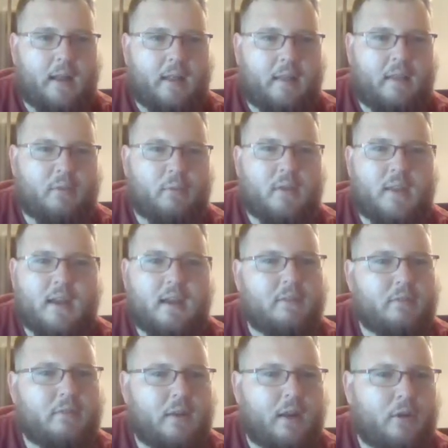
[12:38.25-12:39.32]
That's one thing
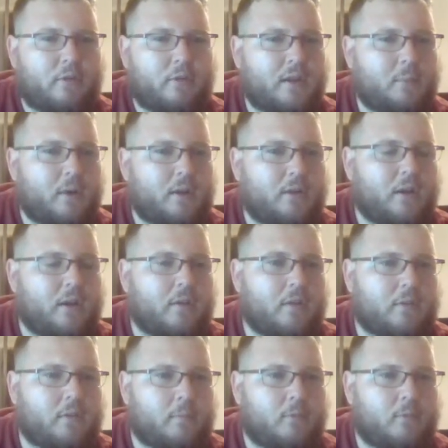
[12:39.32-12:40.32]
I don't see much of is